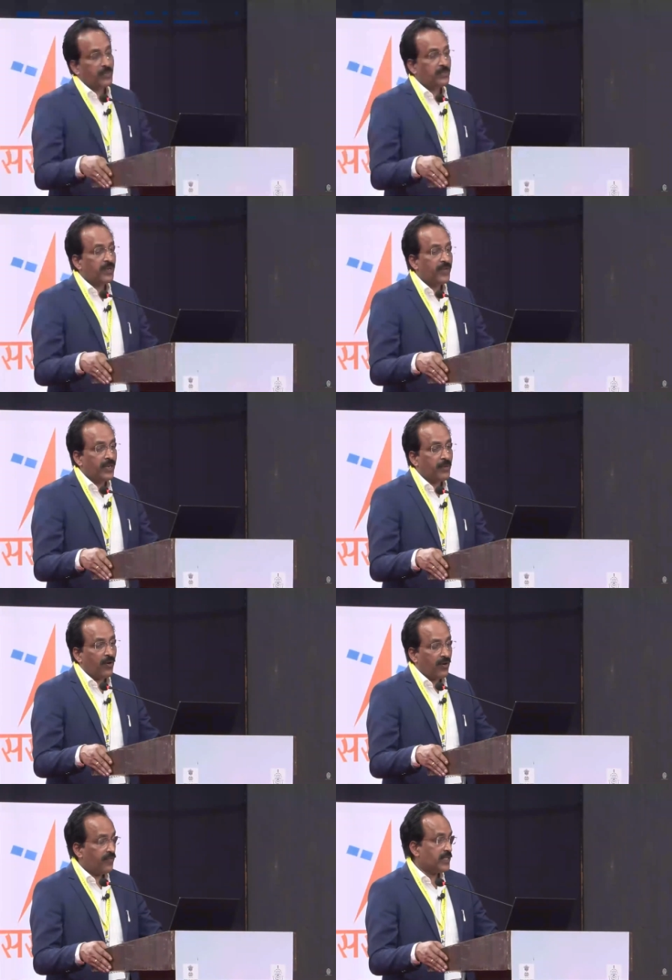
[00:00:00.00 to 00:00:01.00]
us must be very
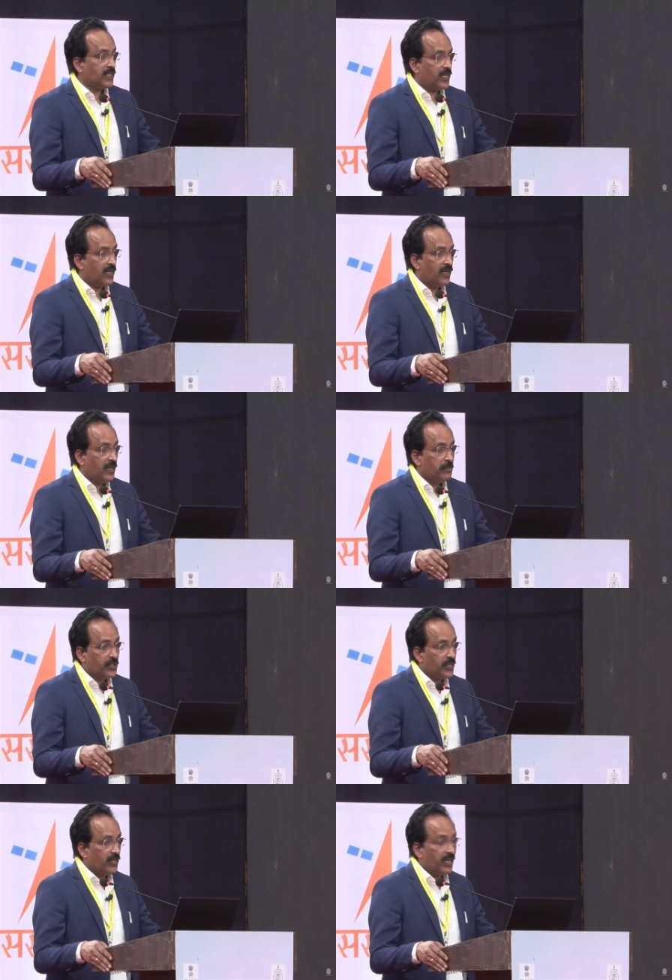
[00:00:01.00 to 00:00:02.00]
proud of such a
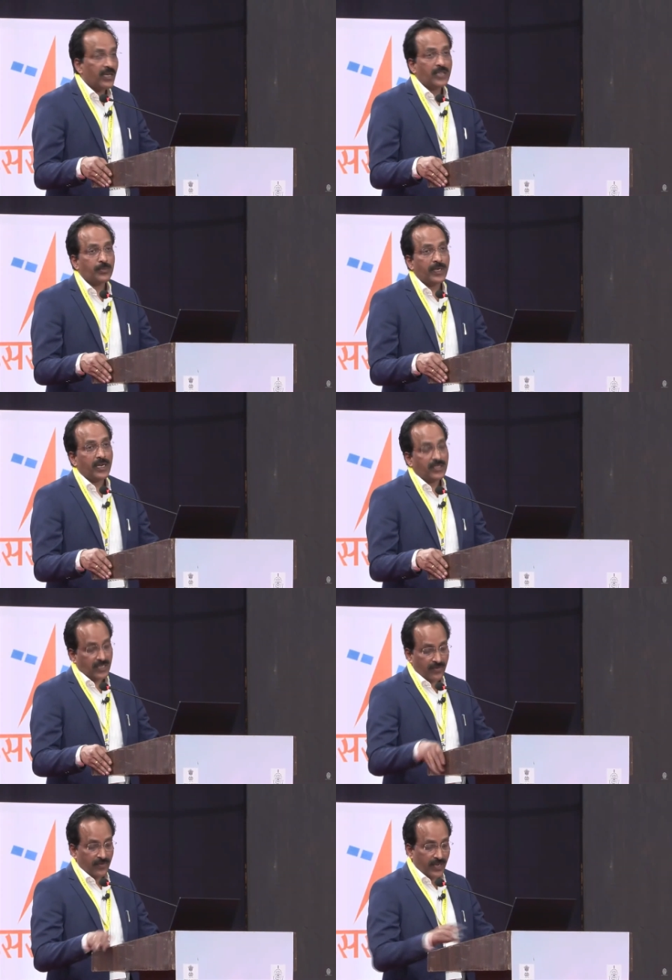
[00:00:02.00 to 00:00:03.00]
mission that has been
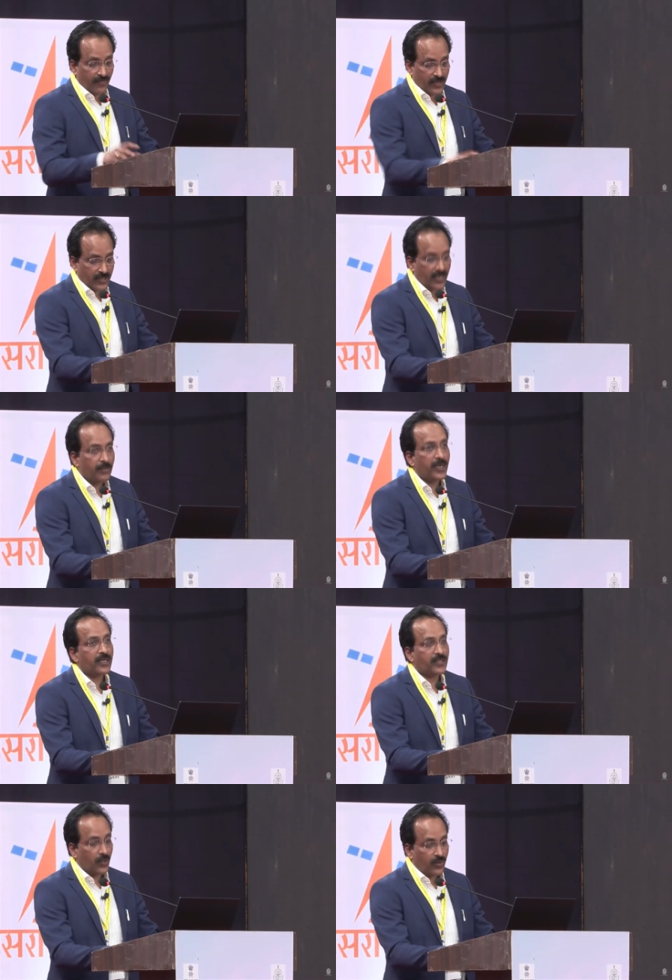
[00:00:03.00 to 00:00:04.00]
conceived very first time
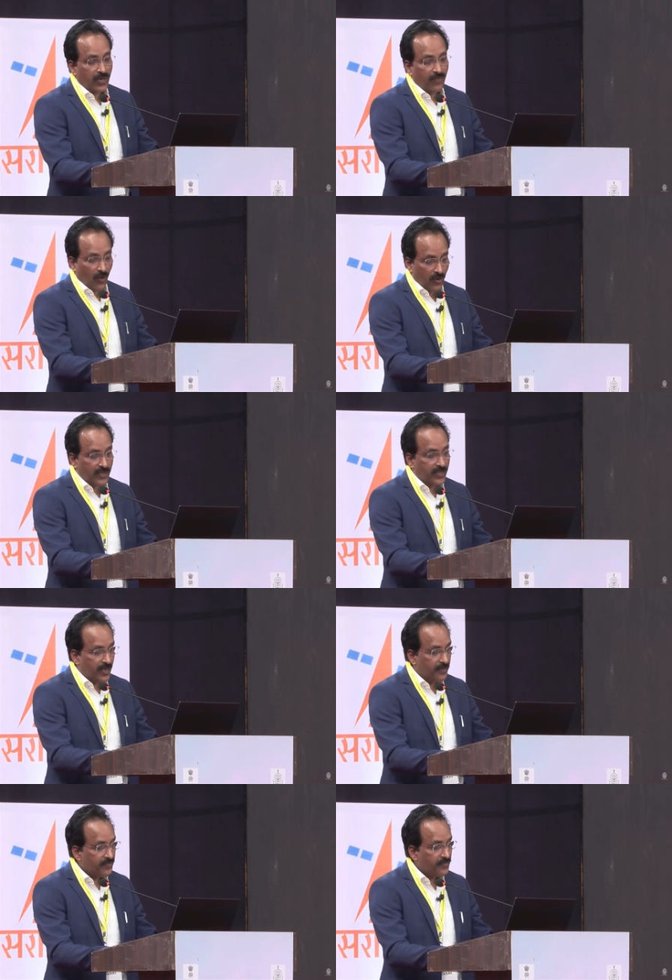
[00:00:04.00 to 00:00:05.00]
and executed
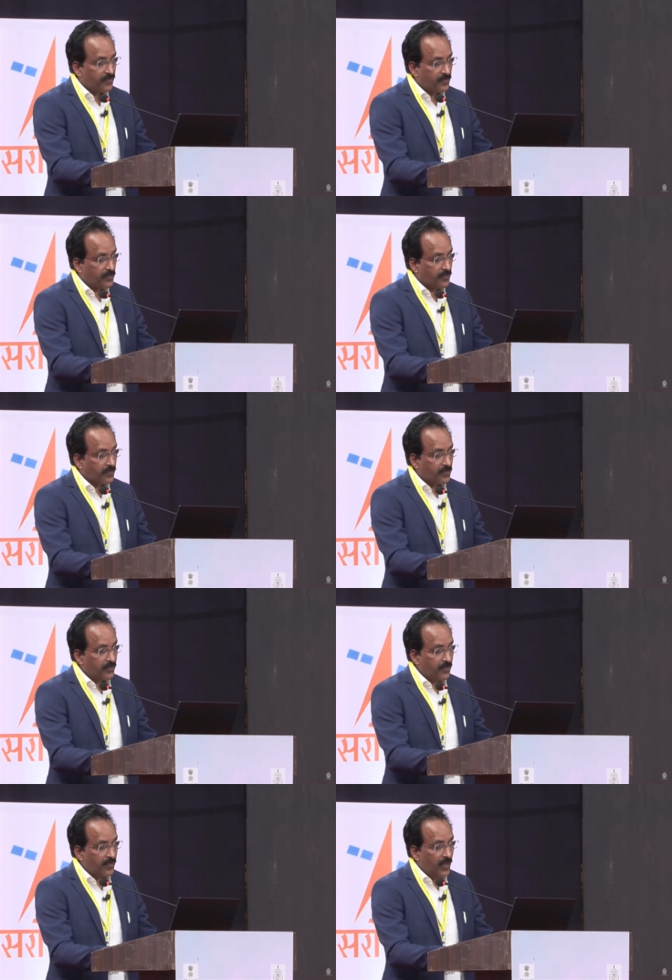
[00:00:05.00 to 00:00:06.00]
flawlessly.
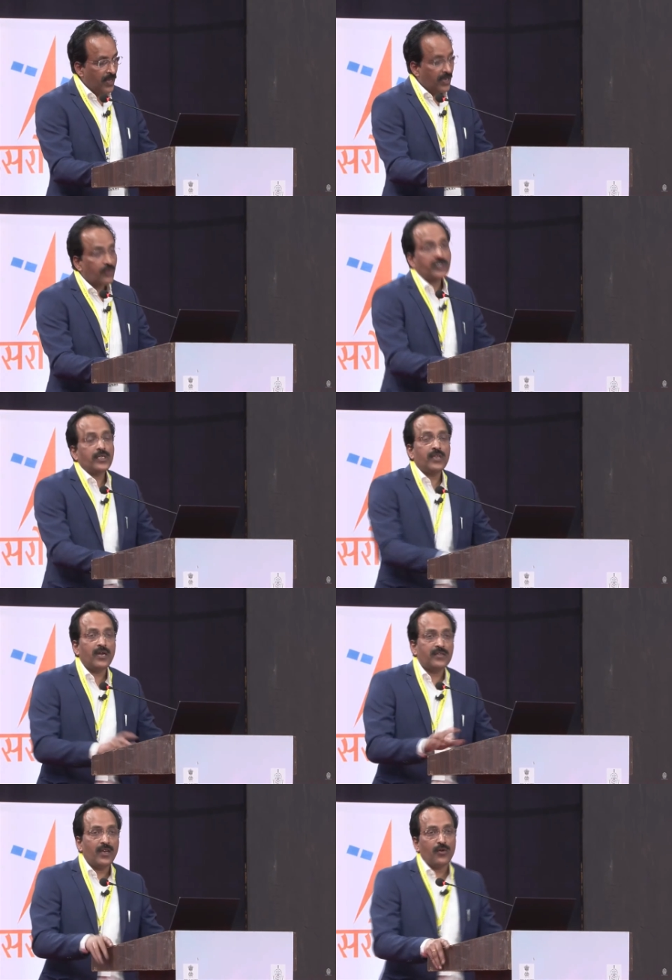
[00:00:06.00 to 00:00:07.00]
Now the
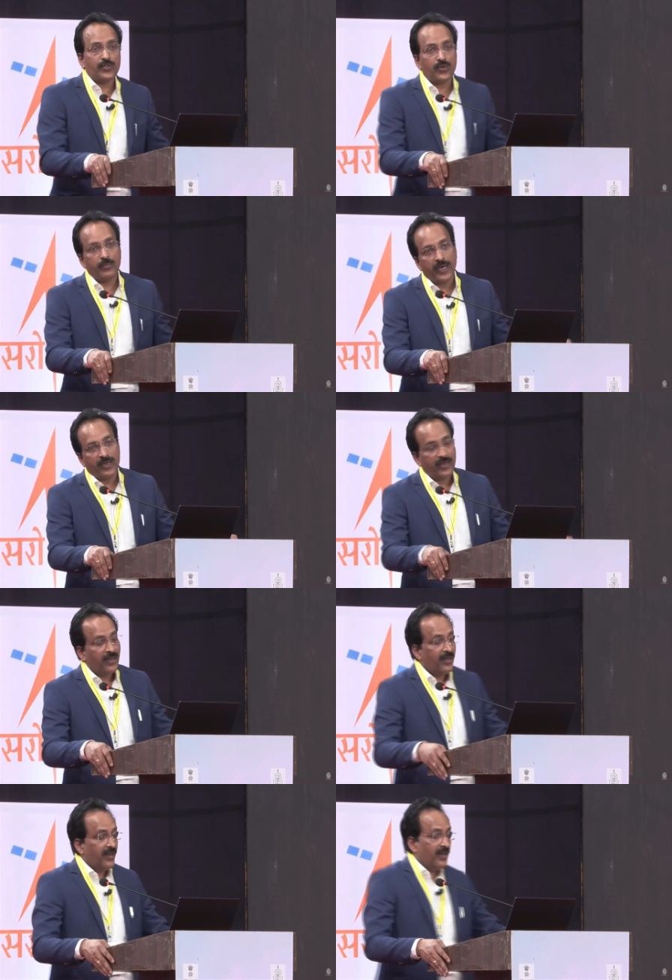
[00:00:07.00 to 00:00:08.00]
Chandrayaan 3 also made
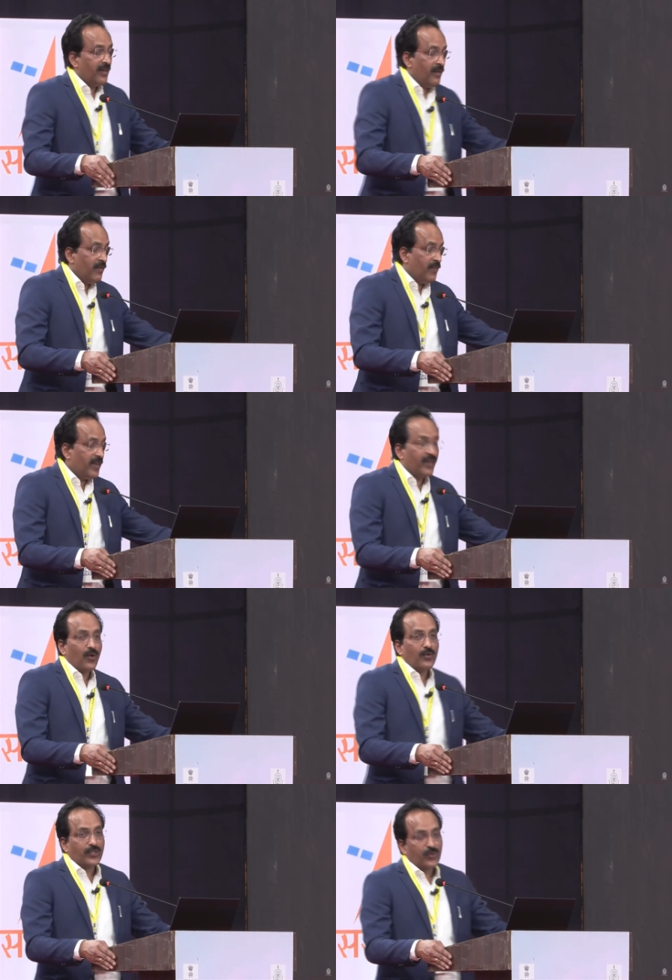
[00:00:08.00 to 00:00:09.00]
very
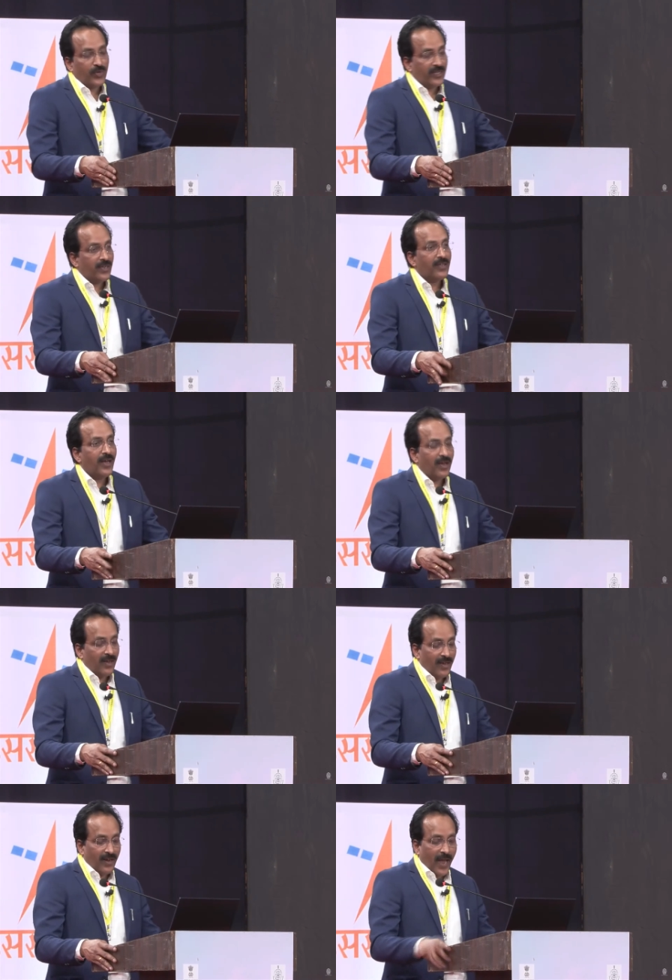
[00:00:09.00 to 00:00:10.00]
close to it
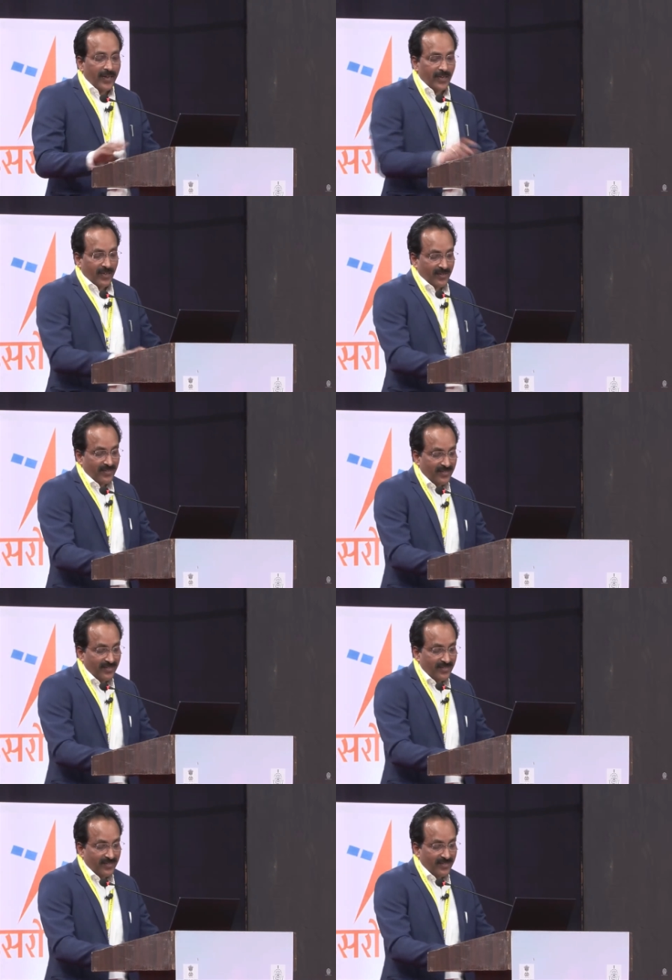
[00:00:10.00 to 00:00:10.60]
a landing.